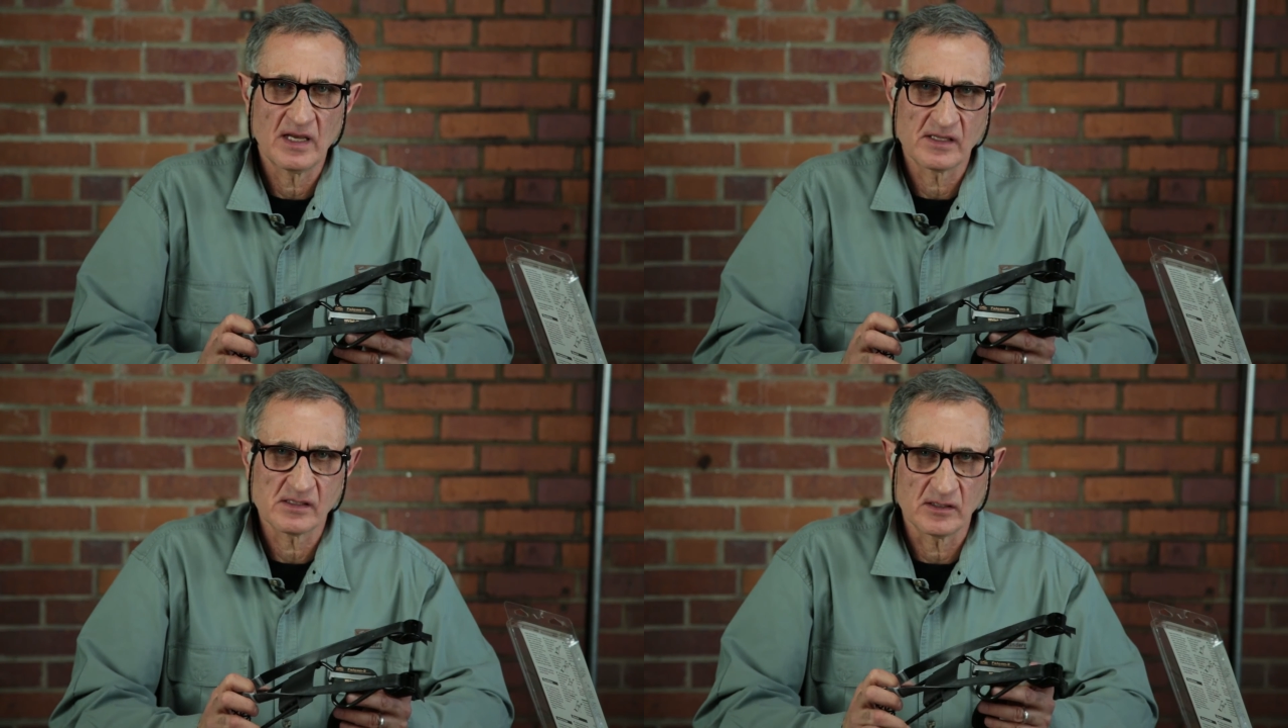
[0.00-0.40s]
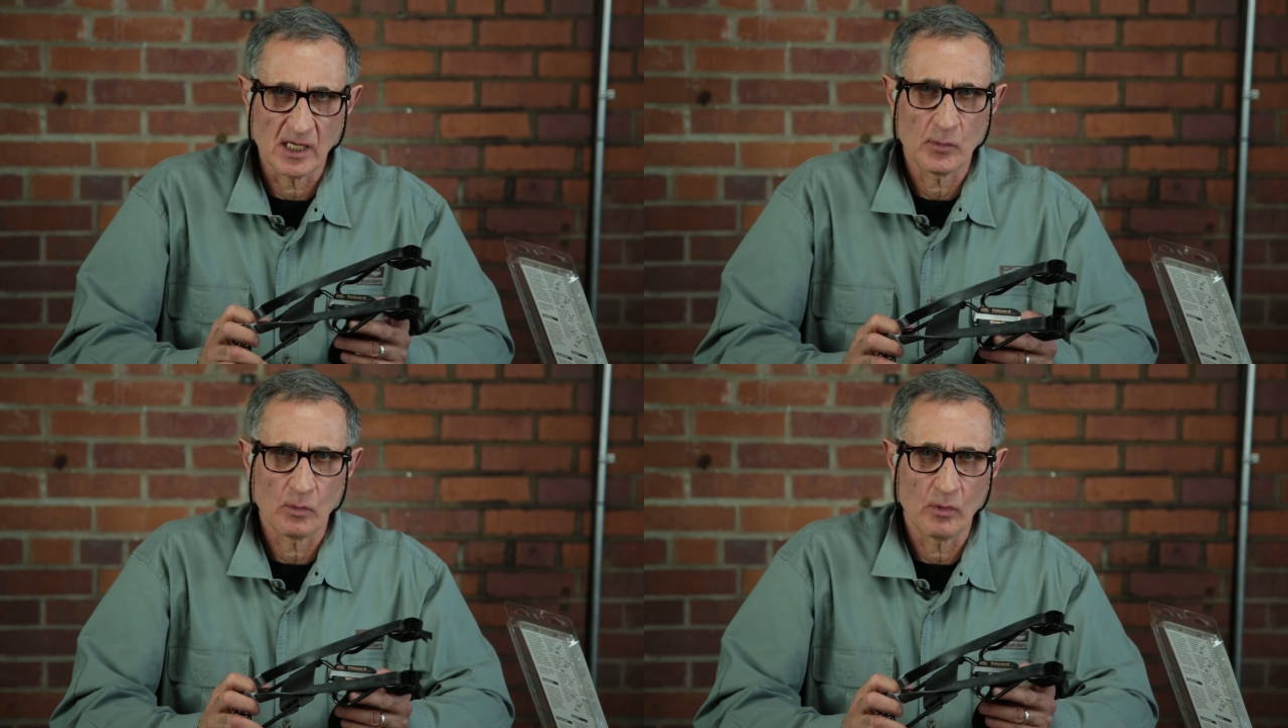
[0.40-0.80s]
as the
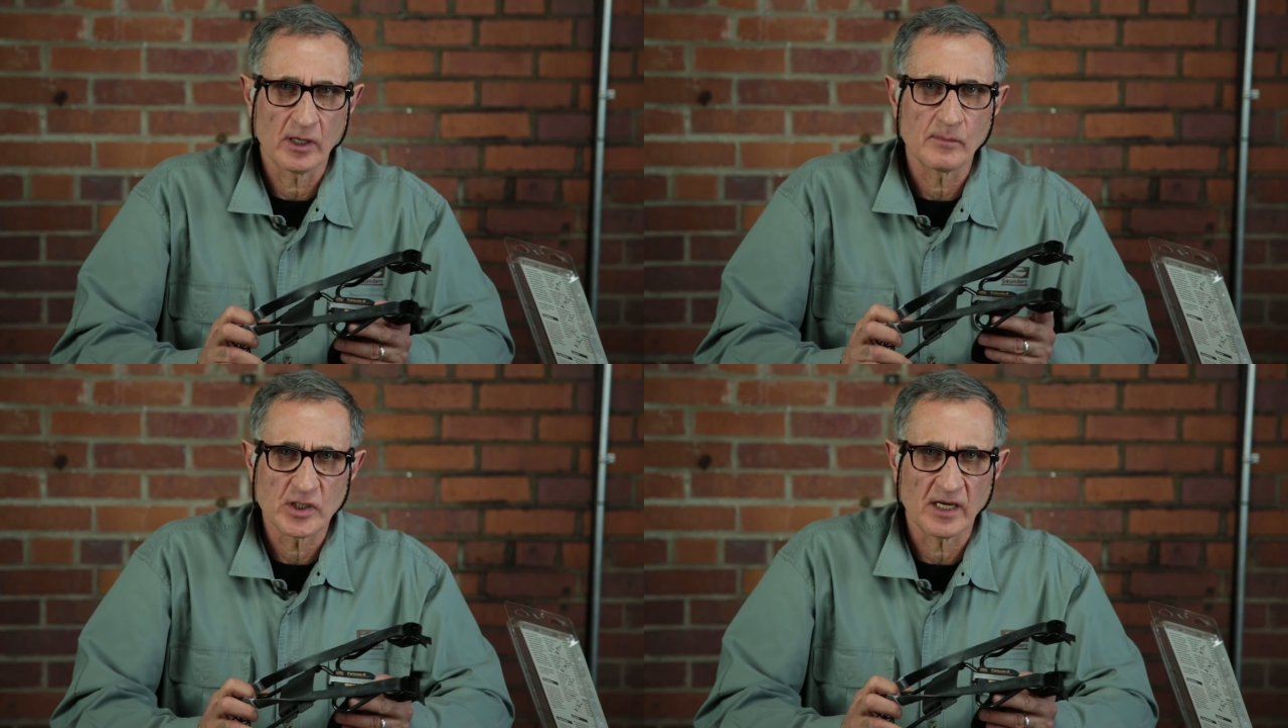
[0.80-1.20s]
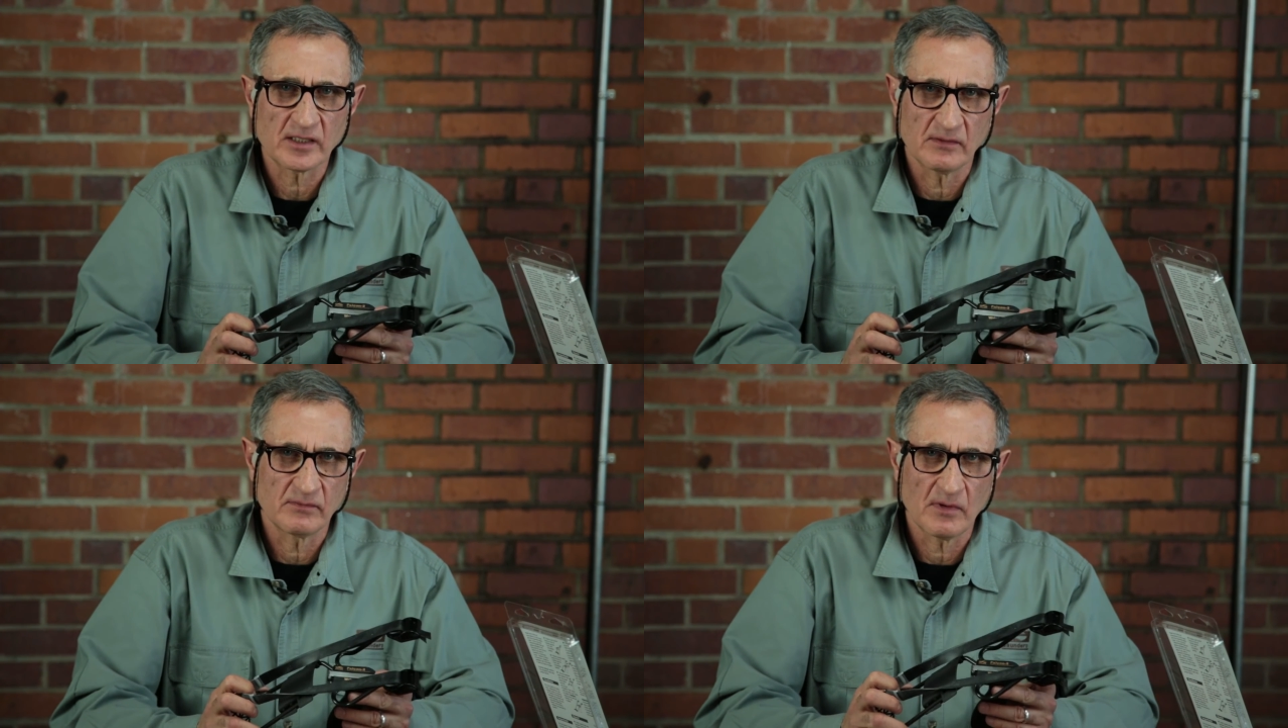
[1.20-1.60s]
#1
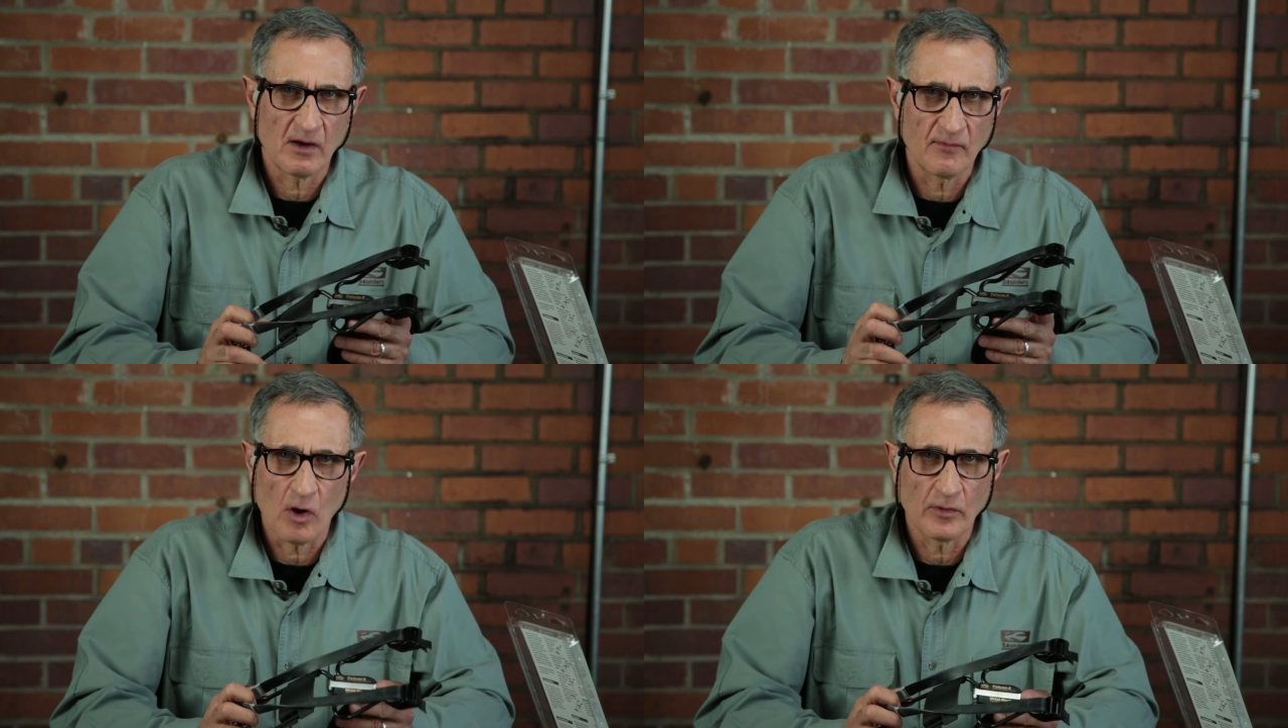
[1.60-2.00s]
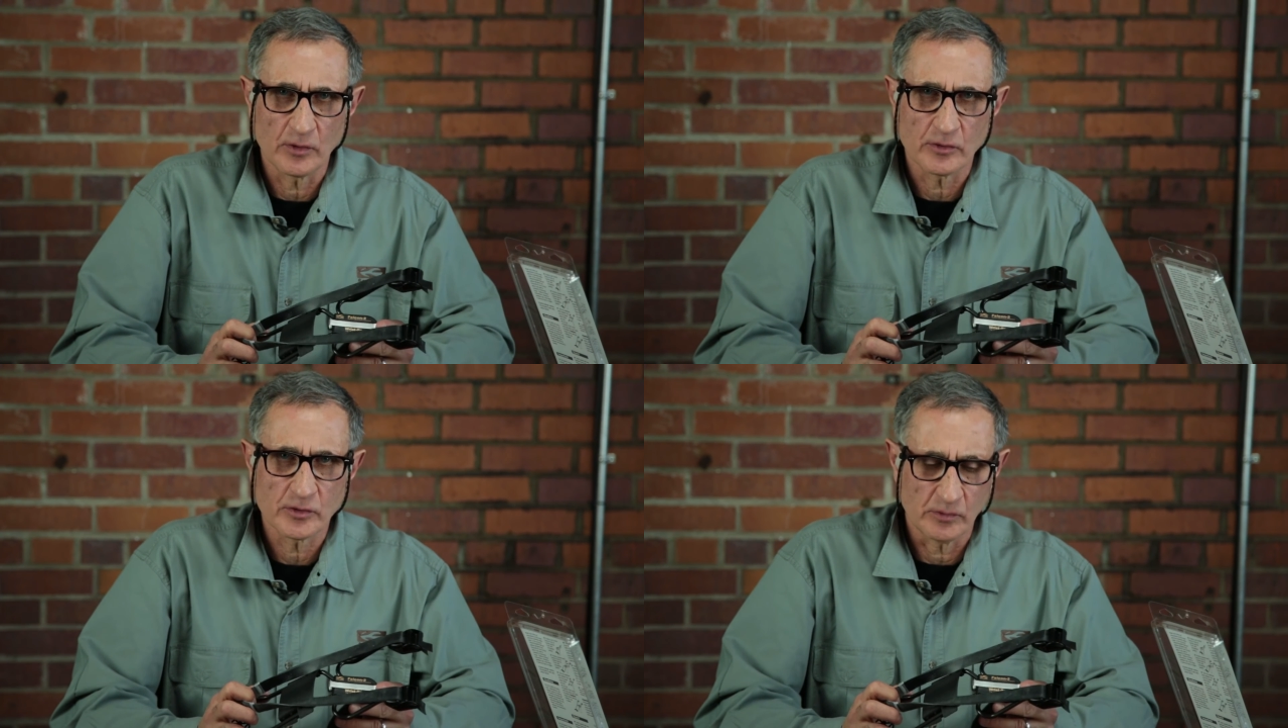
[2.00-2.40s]
objective of all
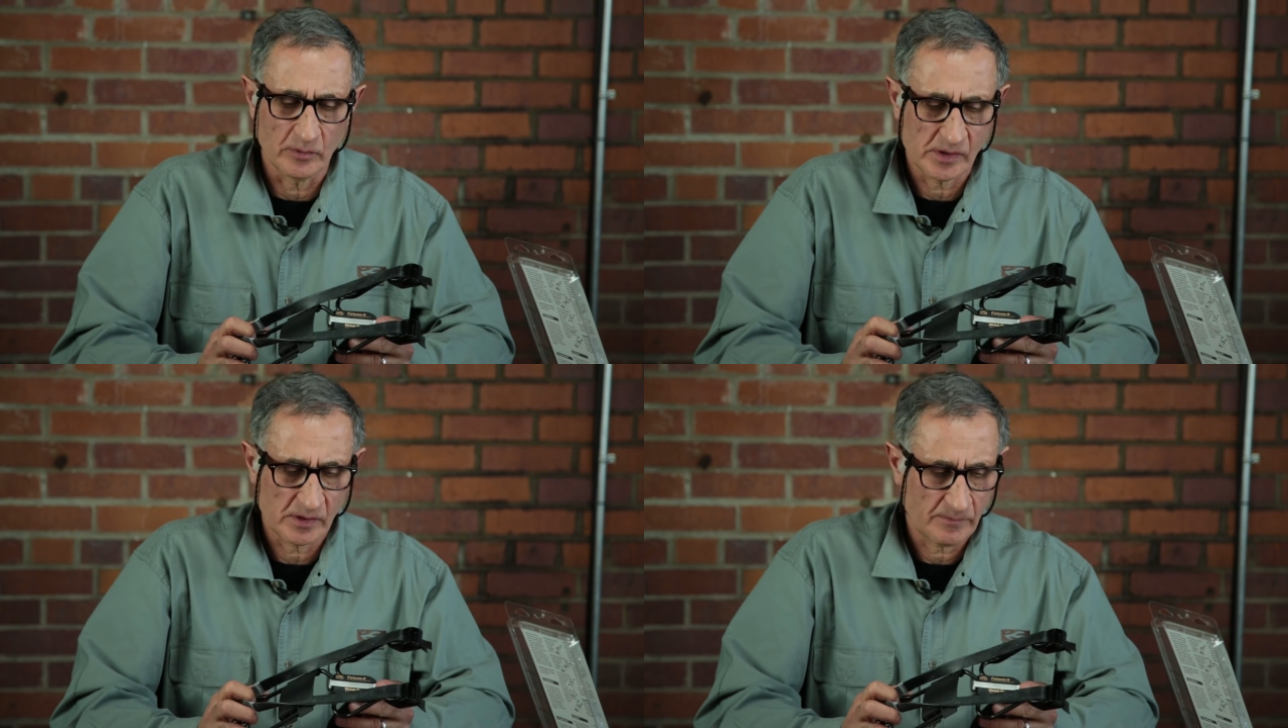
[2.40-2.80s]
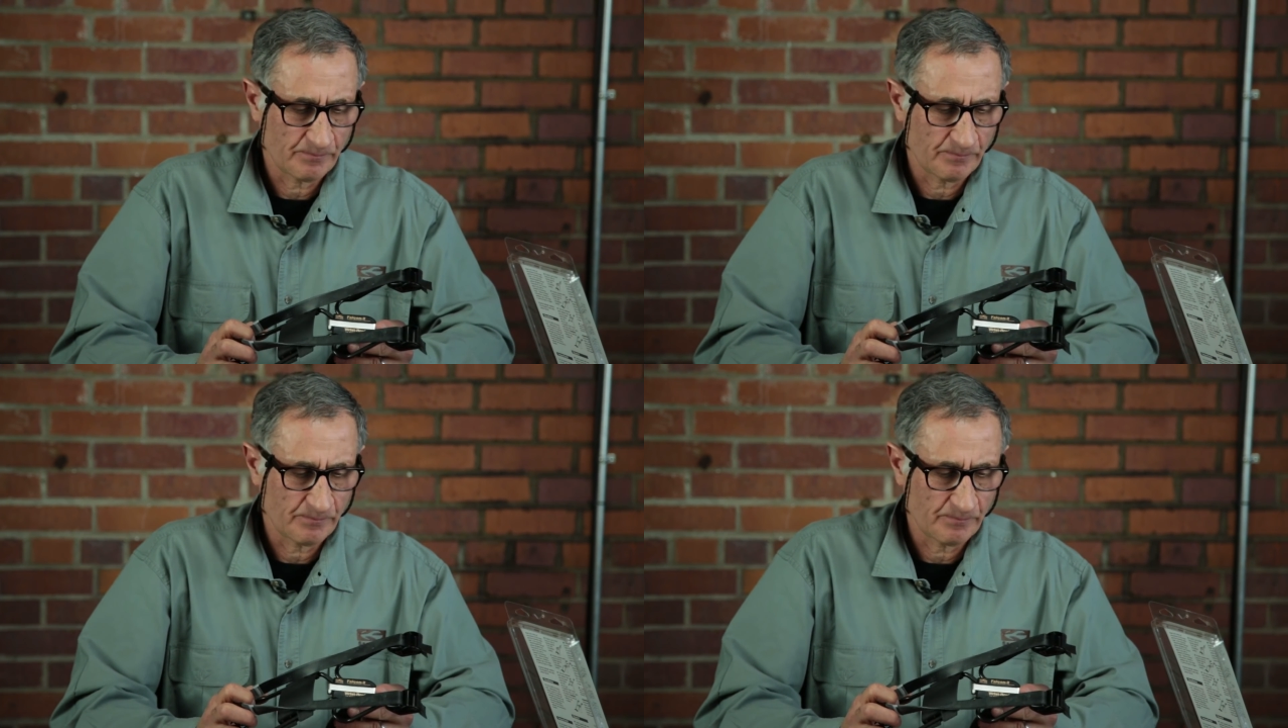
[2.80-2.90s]
your shoots.